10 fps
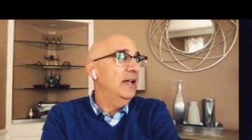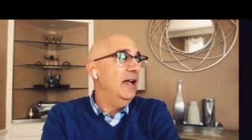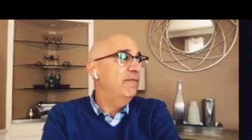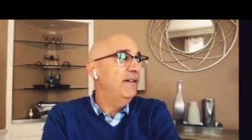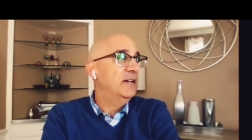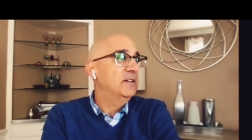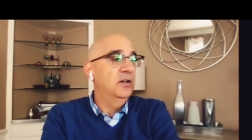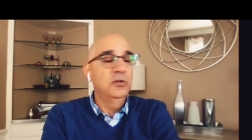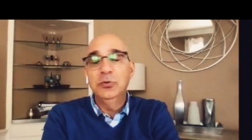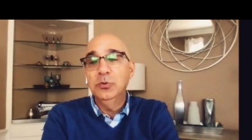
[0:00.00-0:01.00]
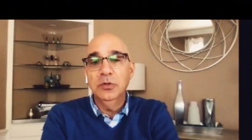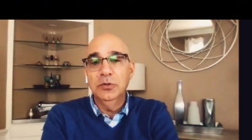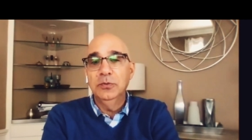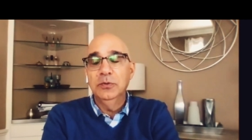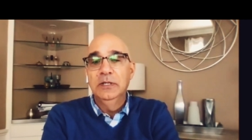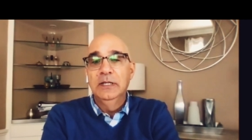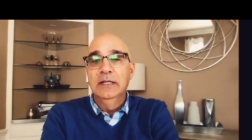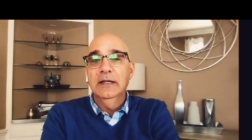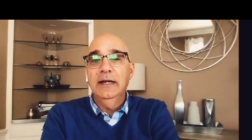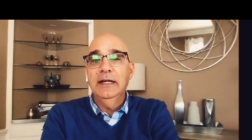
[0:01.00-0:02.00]
FX on Hulu,
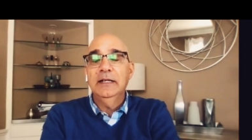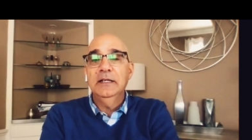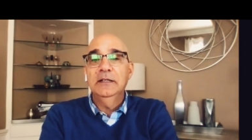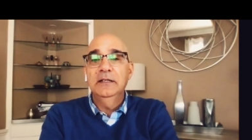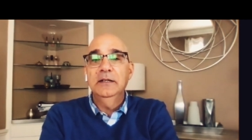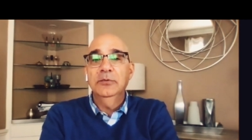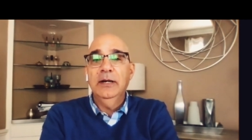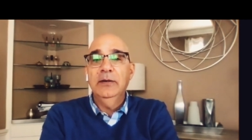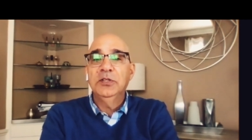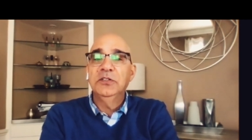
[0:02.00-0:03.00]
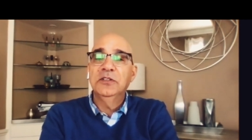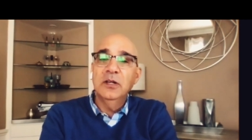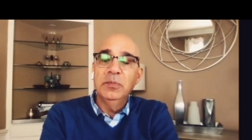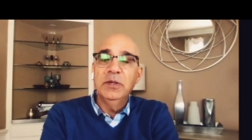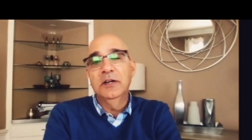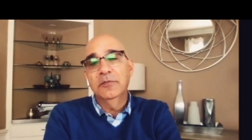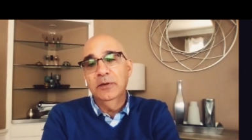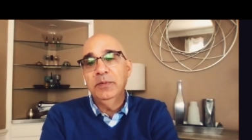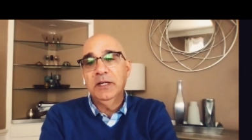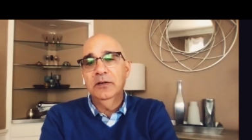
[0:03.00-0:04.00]
like right, which is a little bit
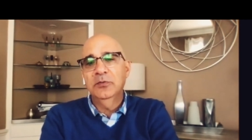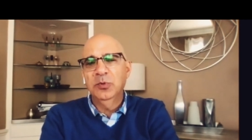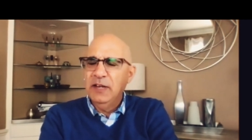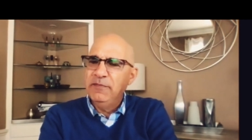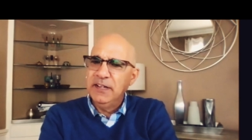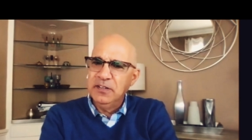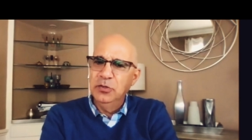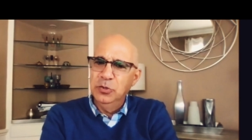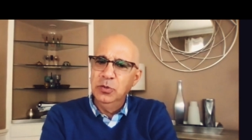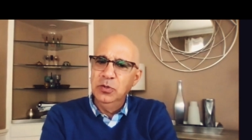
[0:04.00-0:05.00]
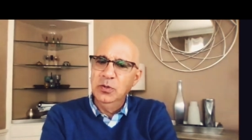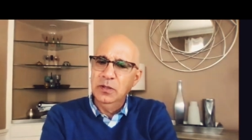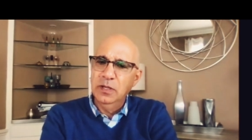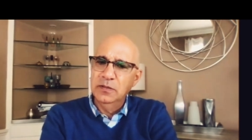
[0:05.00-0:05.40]
different because was FX on Hulu